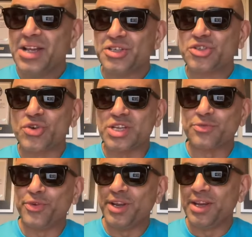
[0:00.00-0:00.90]

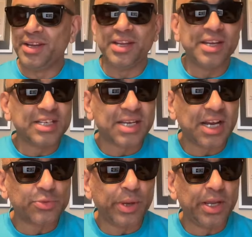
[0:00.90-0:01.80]
Stress-free indeed. Yes,
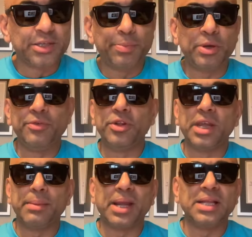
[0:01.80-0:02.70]
guys, we're here to preview the
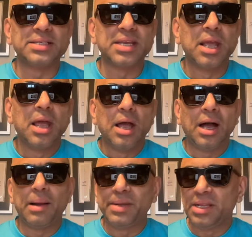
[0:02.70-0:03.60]
game against
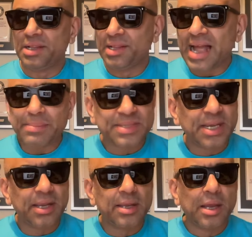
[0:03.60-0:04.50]
R B
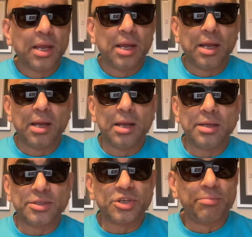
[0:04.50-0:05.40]
Leipzig uh,
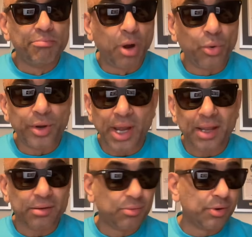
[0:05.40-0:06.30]
tomorrow
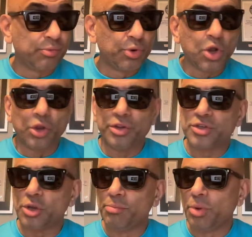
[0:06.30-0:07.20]
night. We're recording
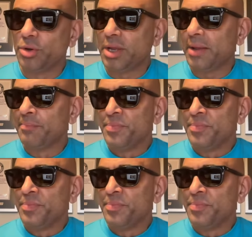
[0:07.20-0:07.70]
this on Monday.